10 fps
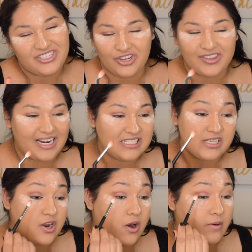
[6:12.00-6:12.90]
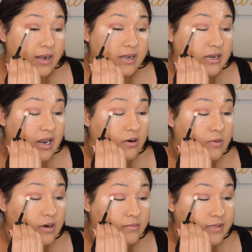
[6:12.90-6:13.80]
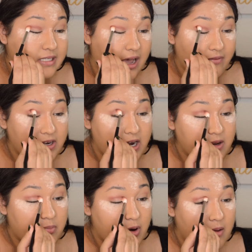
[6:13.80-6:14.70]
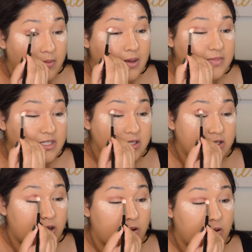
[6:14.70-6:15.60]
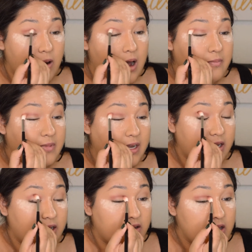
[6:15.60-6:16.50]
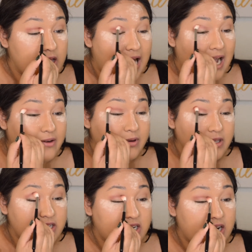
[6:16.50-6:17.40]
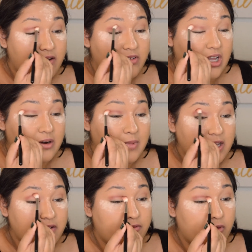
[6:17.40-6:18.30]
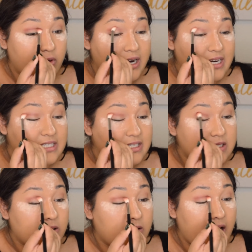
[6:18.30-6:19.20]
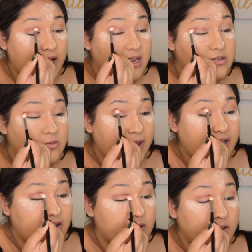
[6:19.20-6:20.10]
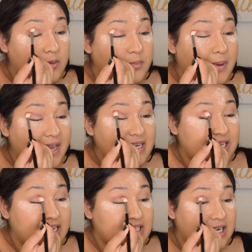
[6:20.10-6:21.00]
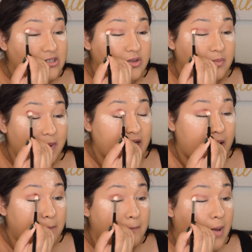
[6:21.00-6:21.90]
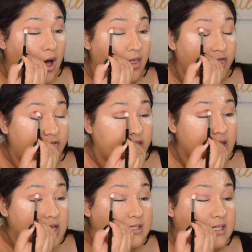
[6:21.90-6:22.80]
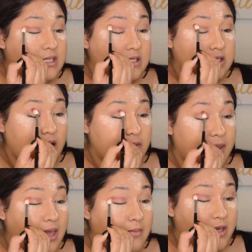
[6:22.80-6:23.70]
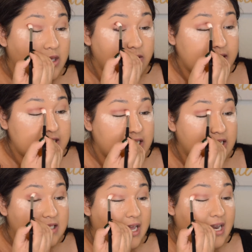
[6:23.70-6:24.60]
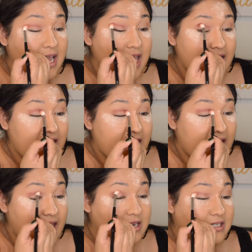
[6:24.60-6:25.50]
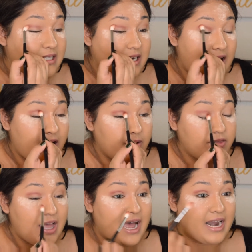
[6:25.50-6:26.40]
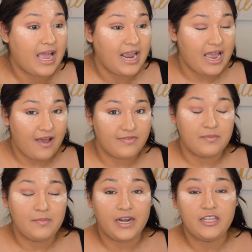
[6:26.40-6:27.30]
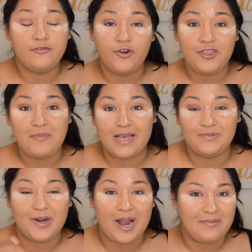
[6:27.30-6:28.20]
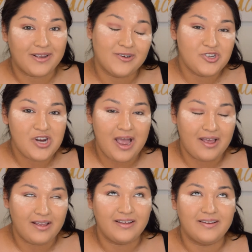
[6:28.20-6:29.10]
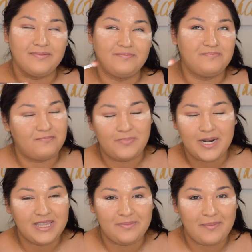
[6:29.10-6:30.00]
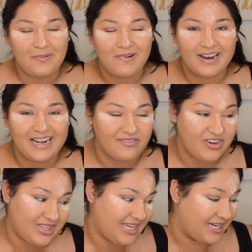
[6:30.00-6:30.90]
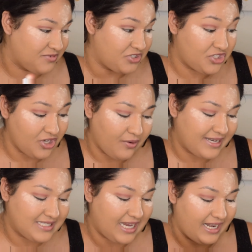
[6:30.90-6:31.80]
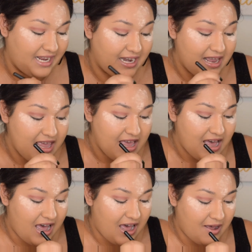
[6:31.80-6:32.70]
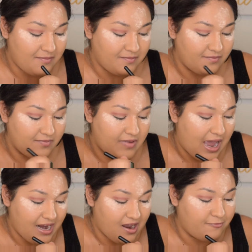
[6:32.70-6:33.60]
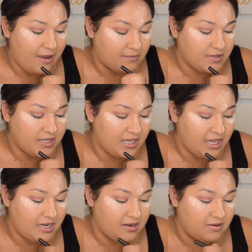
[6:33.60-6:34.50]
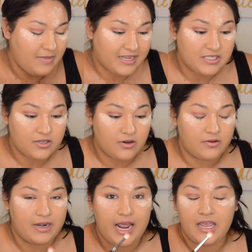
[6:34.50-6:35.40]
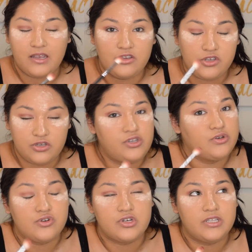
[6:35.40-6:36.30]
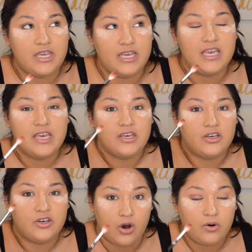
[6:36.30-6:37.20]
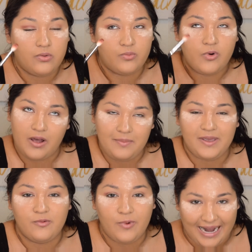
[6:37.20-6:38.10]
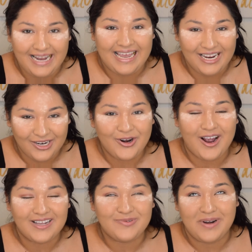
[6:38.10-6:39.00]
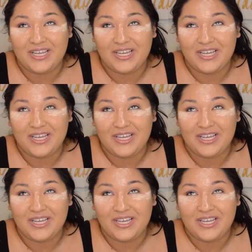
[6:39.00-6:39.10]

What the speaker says: took that as a no, and I don't want to risk having any problems. So I really didn't have a lot of money for it. So I had to wait a little bit, and it's actually been a month since I became a US citizen. And now that I have the money for the passport, I'm gonna go put in the paperwork and everything, and I'm so excited. I have family in Mexico, and I usually go, well, I mean, when I could cross,